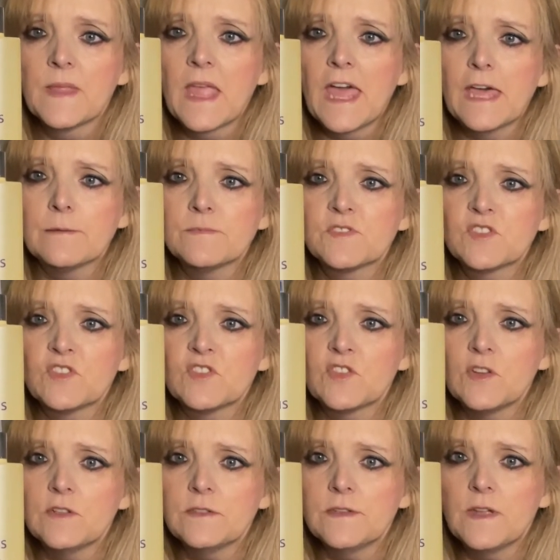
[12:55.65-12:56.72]
helps to
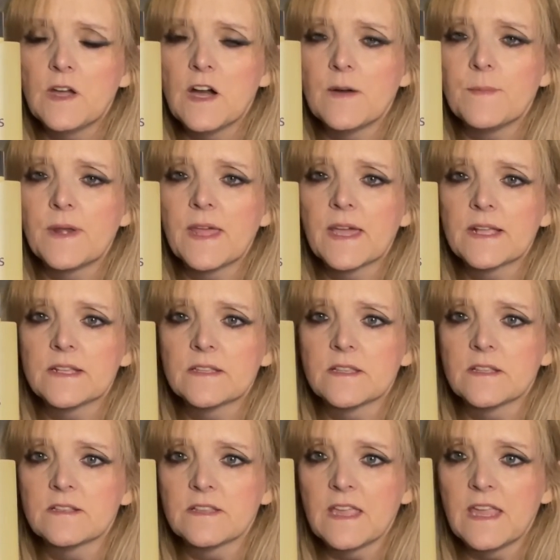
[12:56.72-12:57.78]
soothe and harmonise the
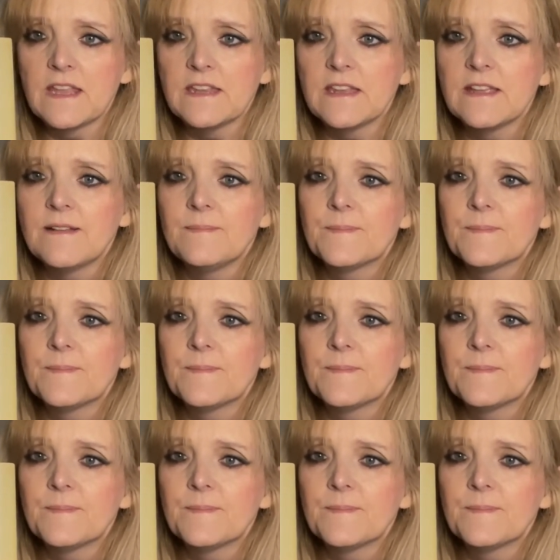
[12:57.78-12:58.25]
skin,